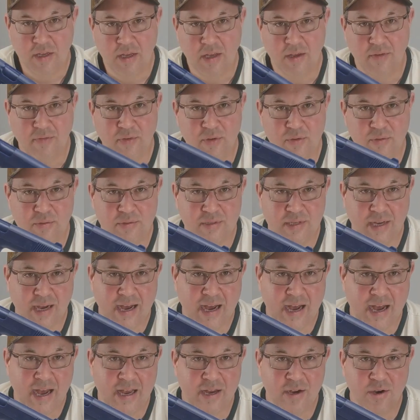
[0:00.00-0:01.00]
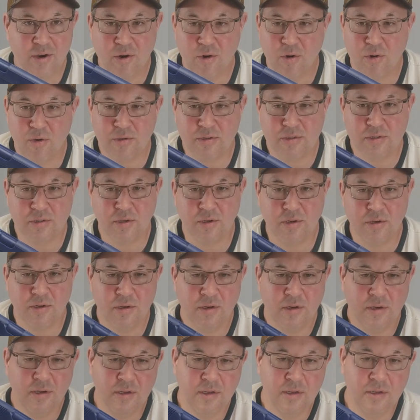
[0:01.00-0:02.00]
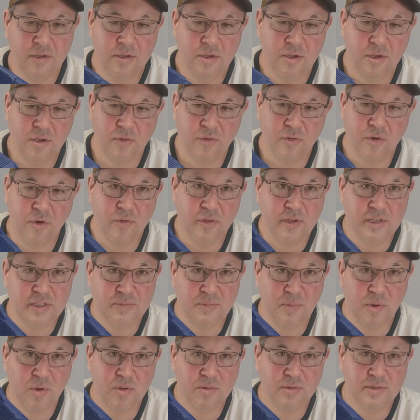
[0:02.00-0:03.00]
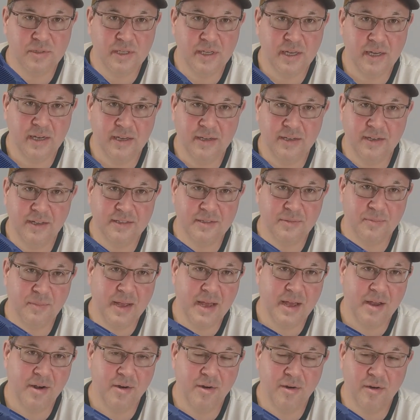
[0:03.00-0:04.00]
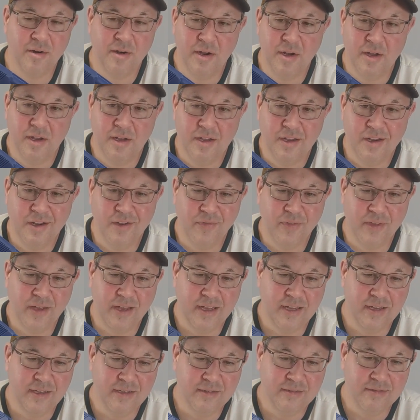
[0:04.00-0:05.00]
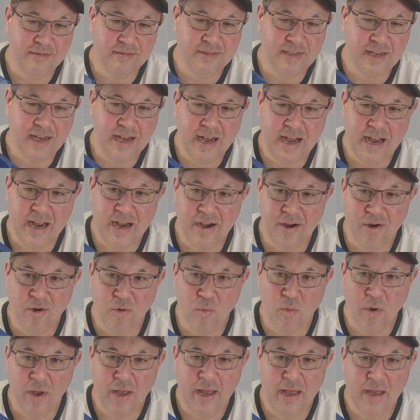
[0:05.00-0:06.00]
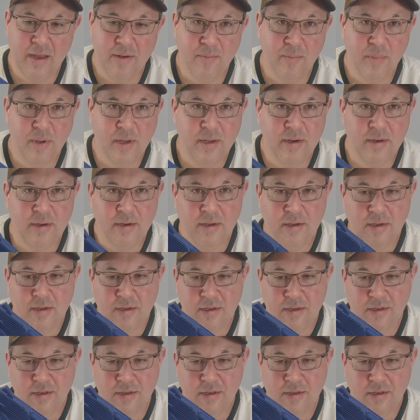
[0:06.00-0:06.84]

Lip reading: If you dye your holster, you can throw these molds in. It doesn't matter if they get dye or wet, but